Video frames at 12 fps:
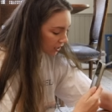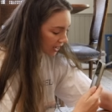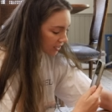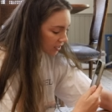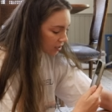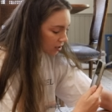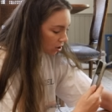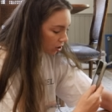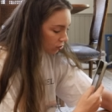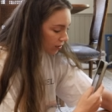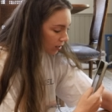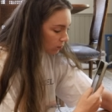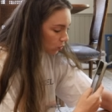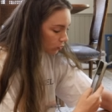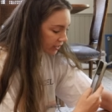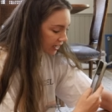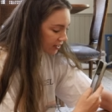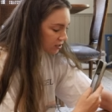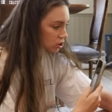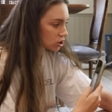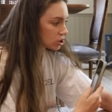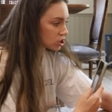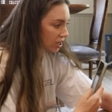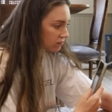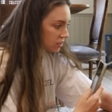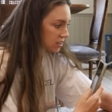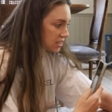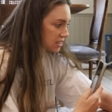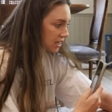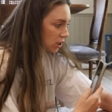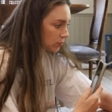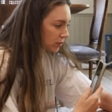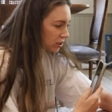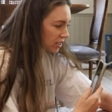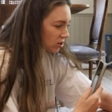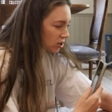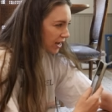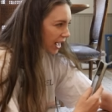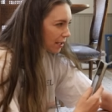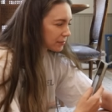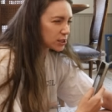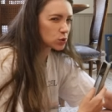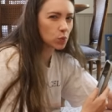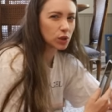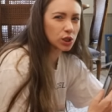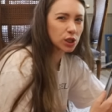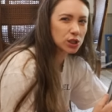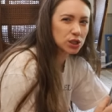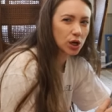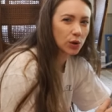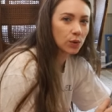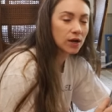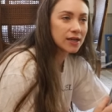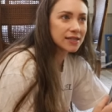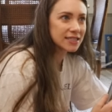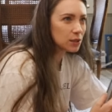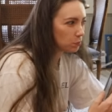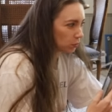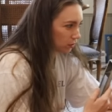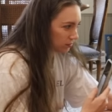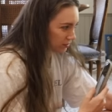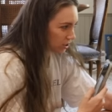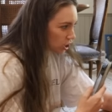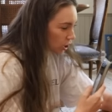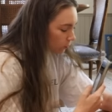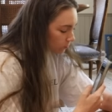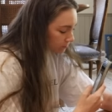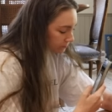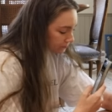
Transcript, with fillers: Like our crown molding has such heavy detail, but then our cabinets would look so simple, you know?